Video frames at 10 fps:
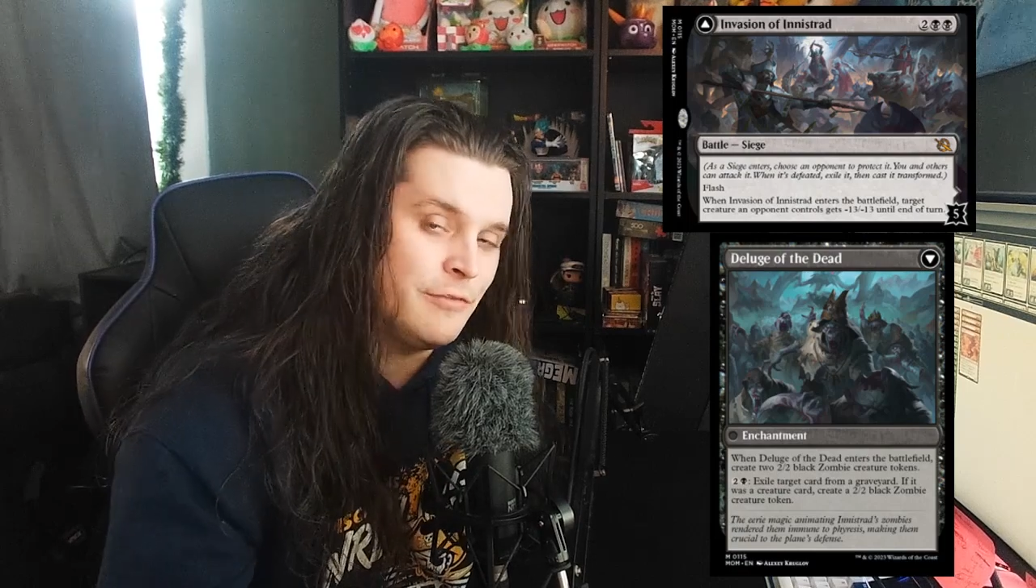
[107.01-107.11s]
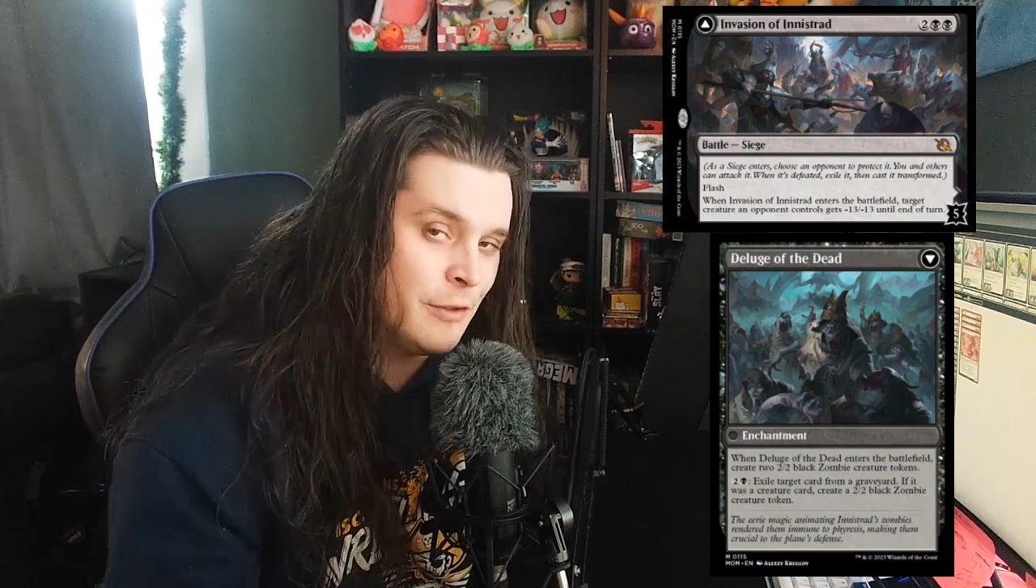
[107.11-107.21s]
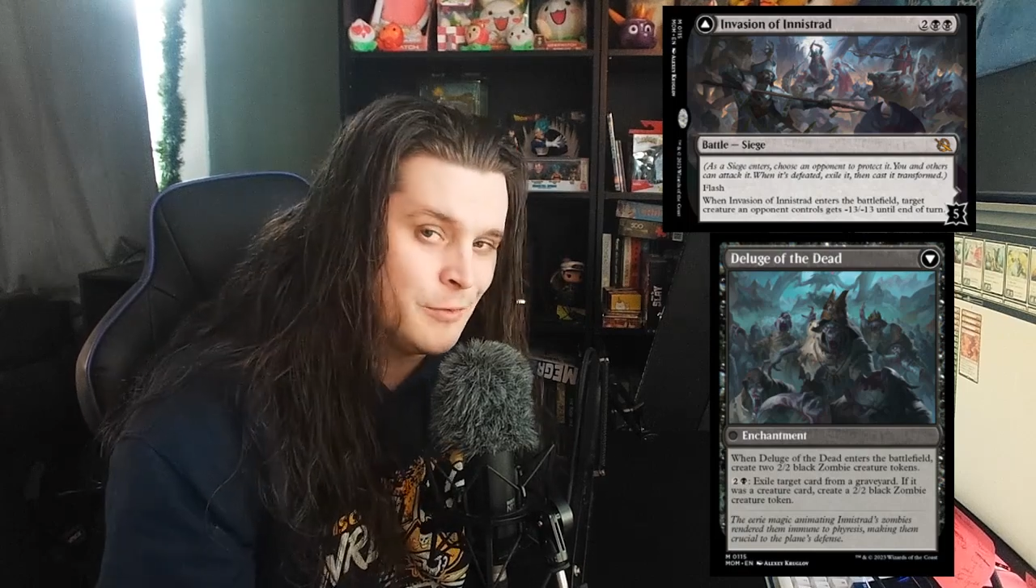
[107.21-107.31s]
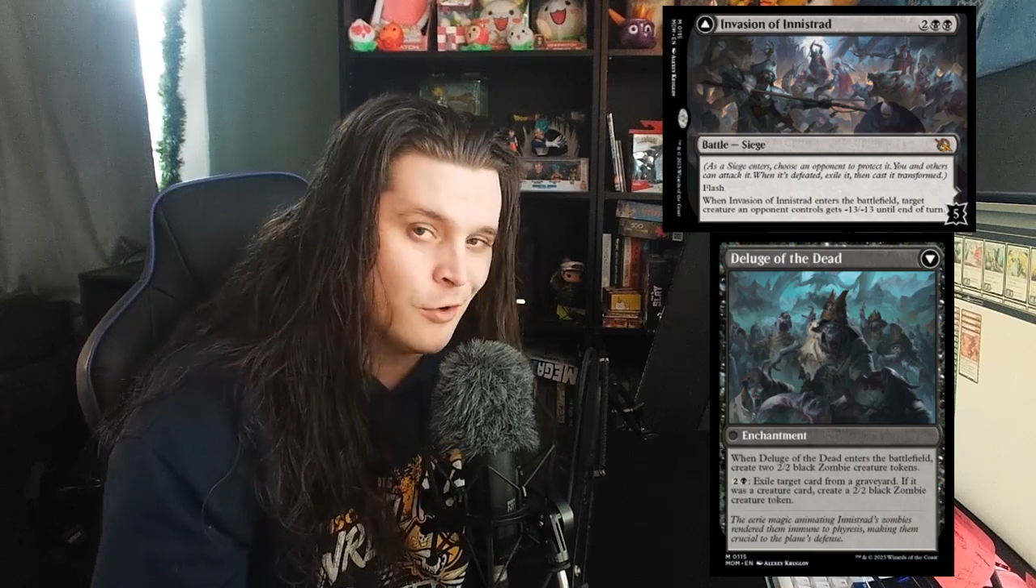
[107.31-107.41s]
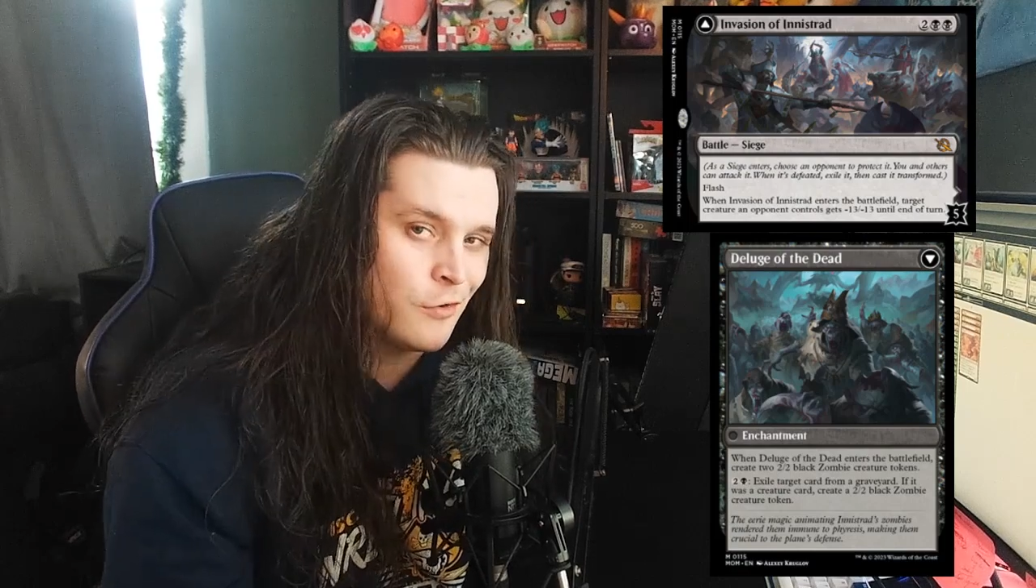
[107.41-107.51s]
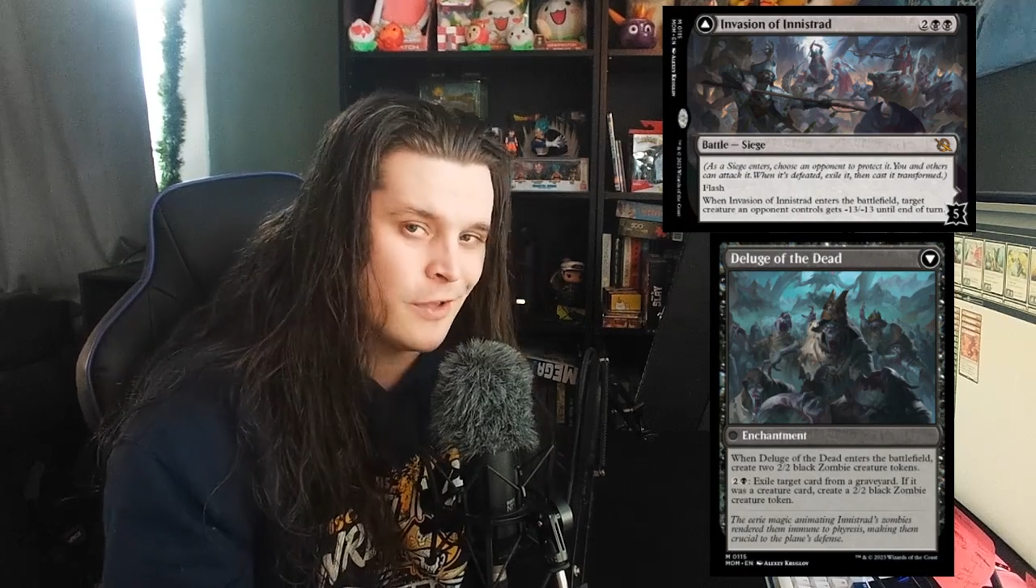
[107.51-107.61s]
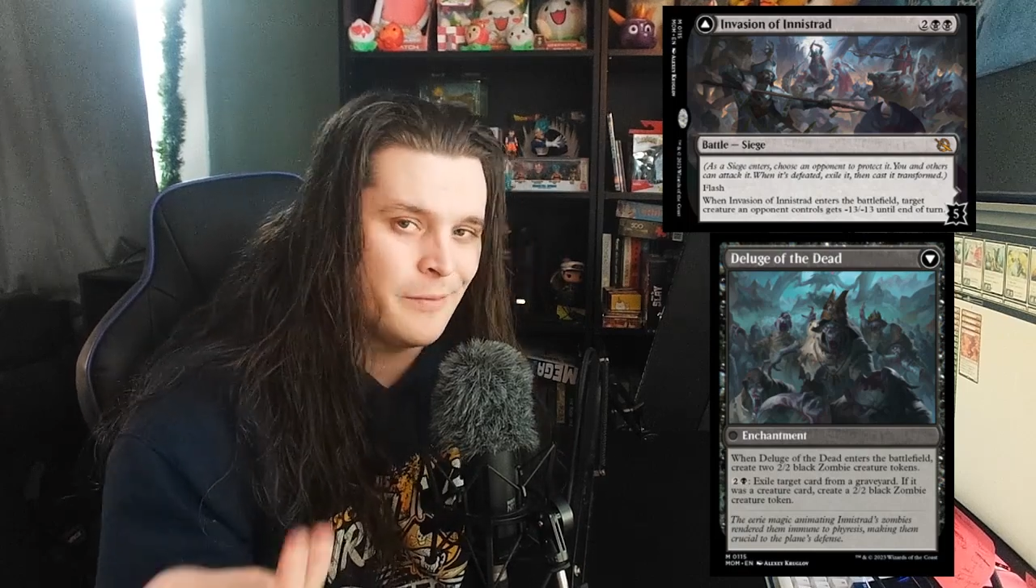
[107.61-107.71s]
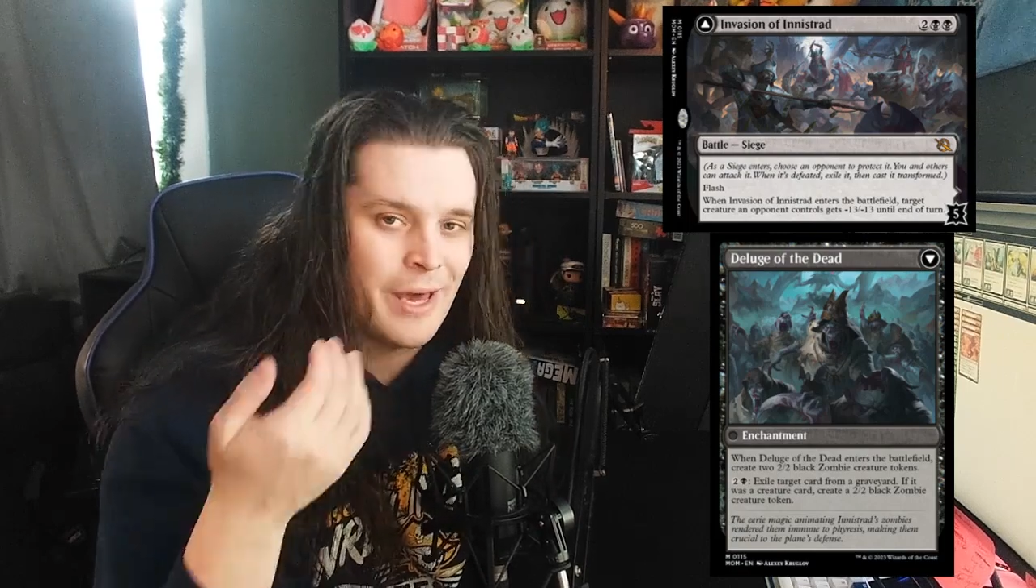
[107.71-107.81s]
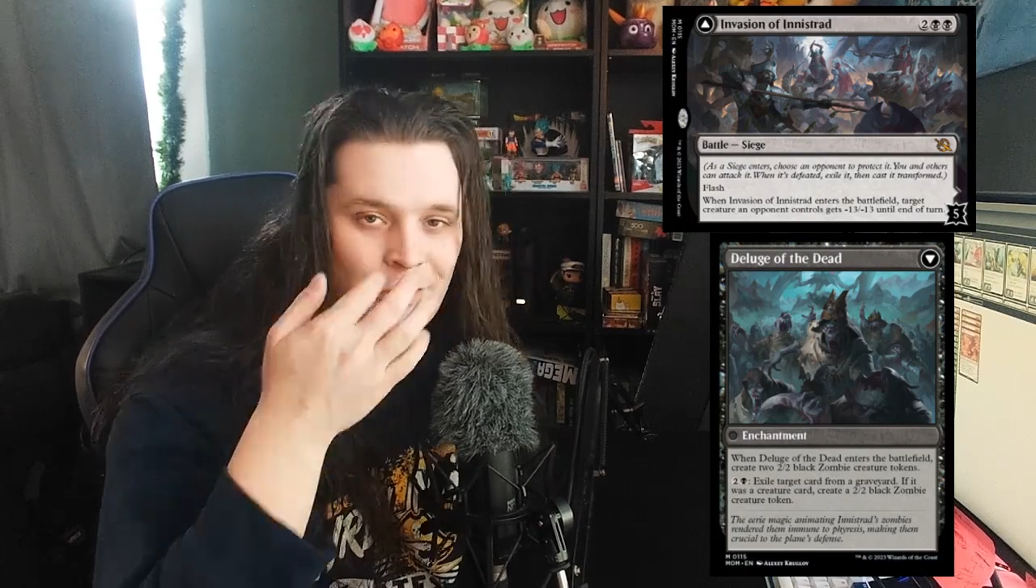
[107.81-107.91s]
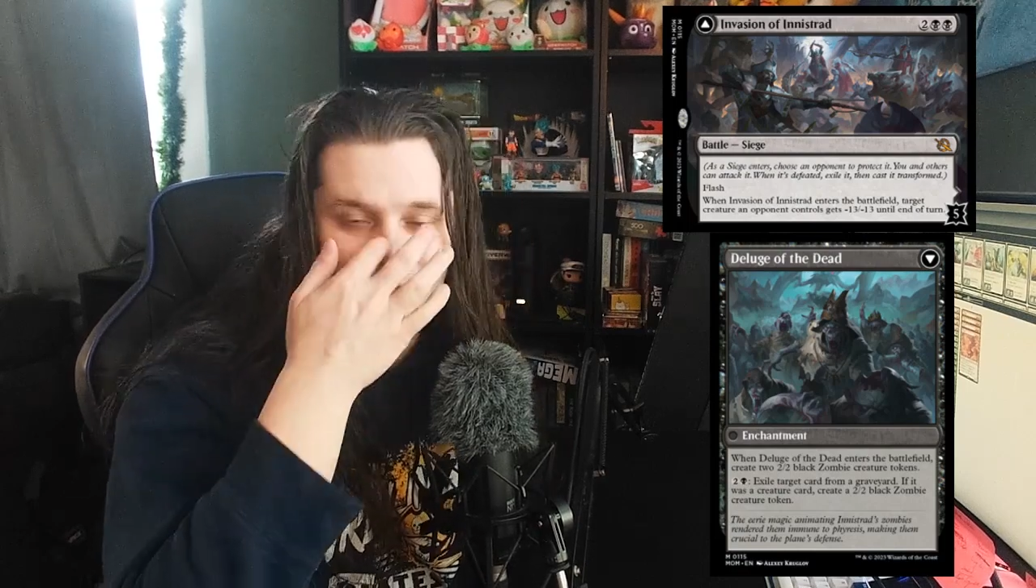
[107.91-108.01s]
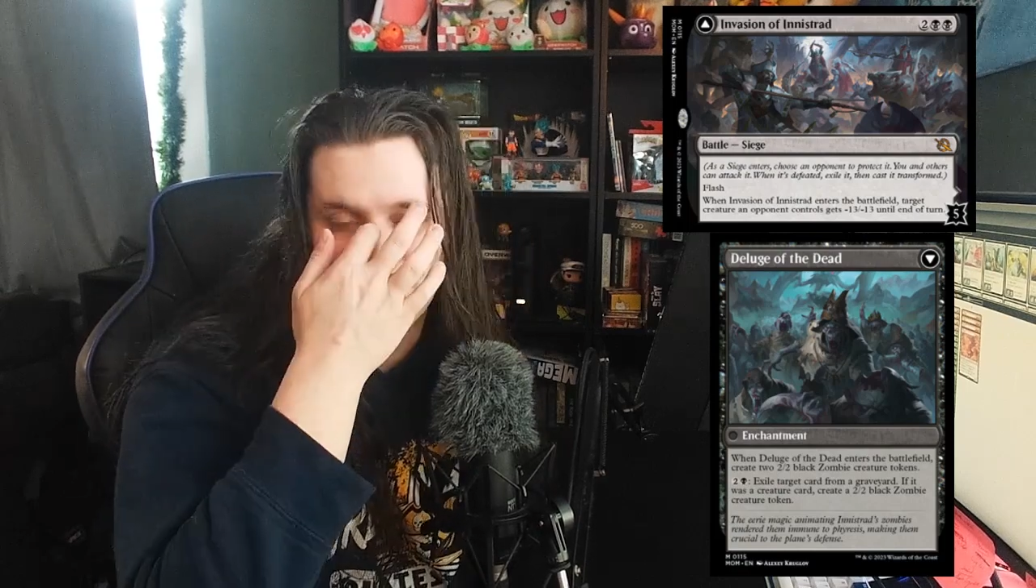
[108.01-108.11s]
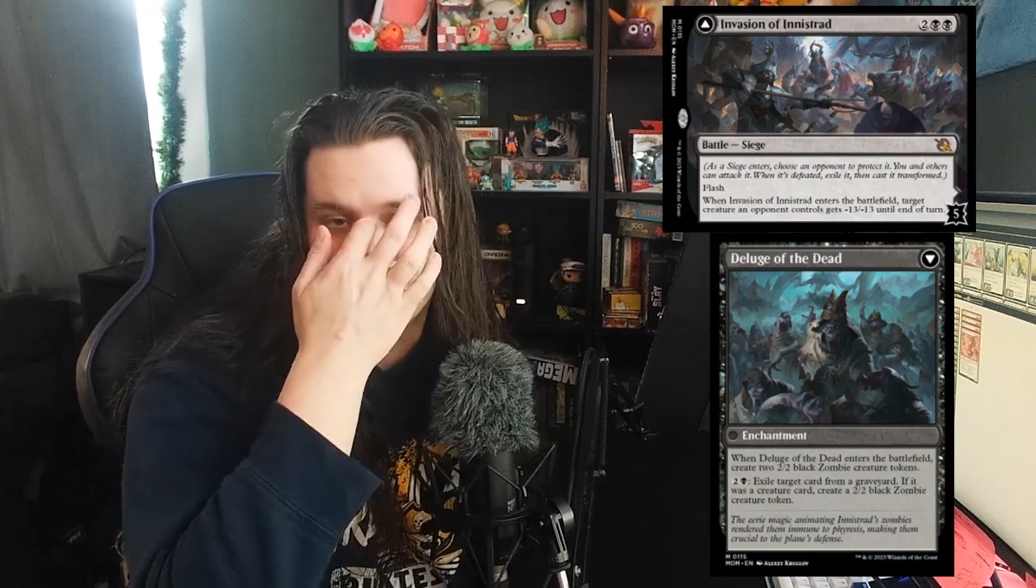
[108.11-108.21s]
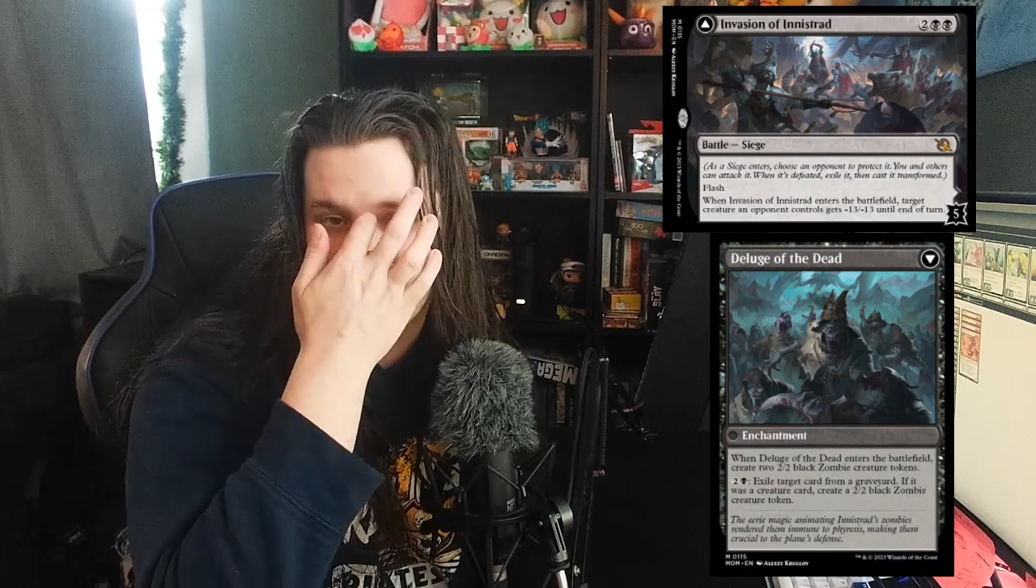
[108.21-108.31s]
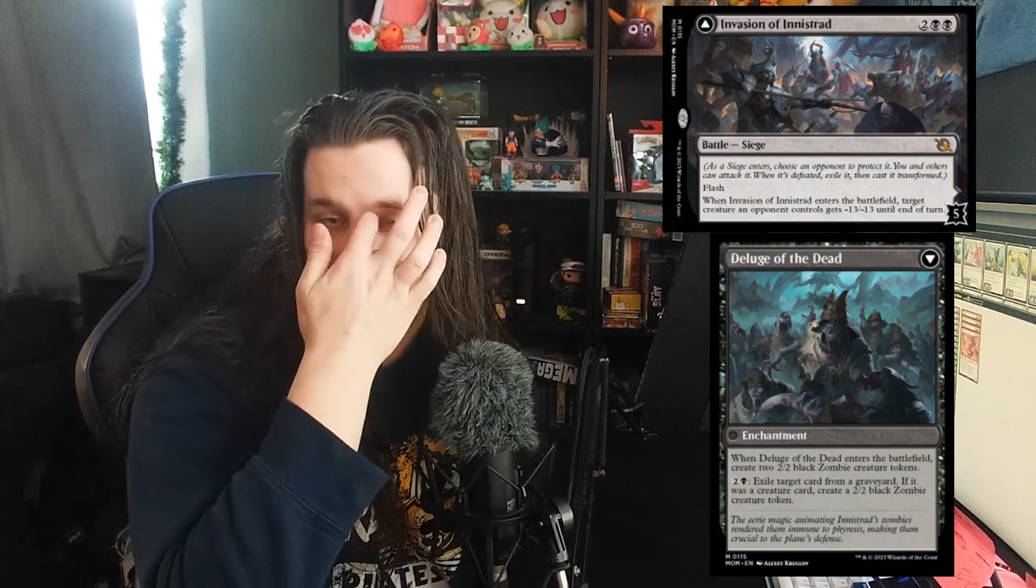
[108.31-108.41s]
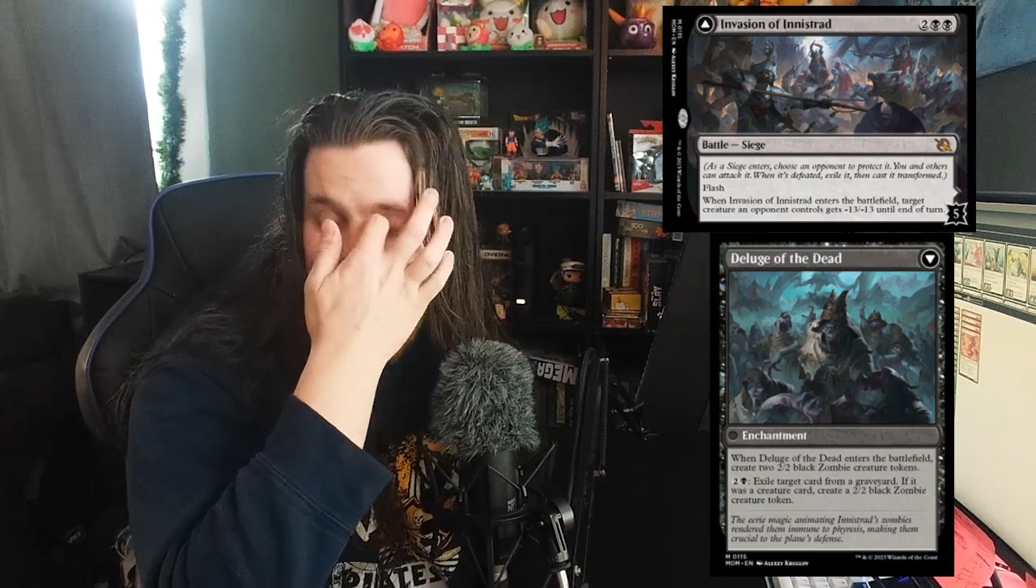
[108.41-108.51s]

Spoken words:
flipped over on the battlefield,